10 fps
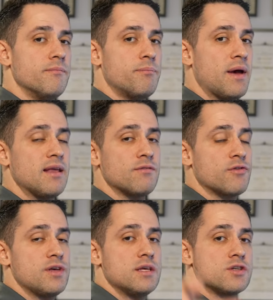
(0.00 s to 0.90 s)

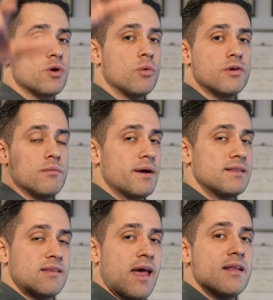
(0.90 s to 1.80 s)
pain-free shoulder by
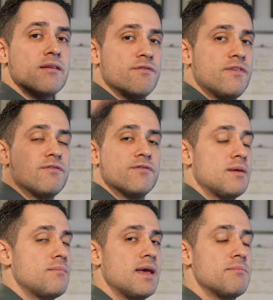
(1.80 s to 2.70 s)
10, 50,
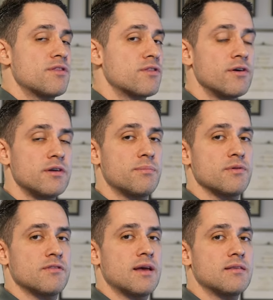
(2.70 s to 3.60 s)
maybe
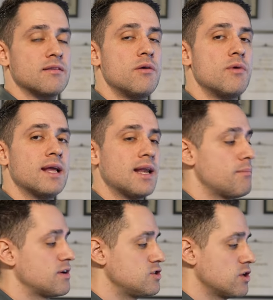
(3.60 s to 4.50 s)
30% directly
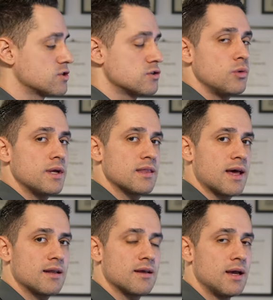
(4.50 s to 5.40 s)
by just doing
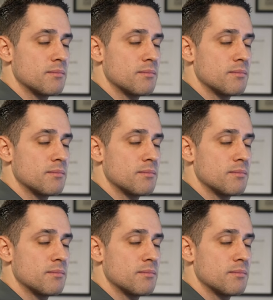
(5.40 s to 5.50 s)
that.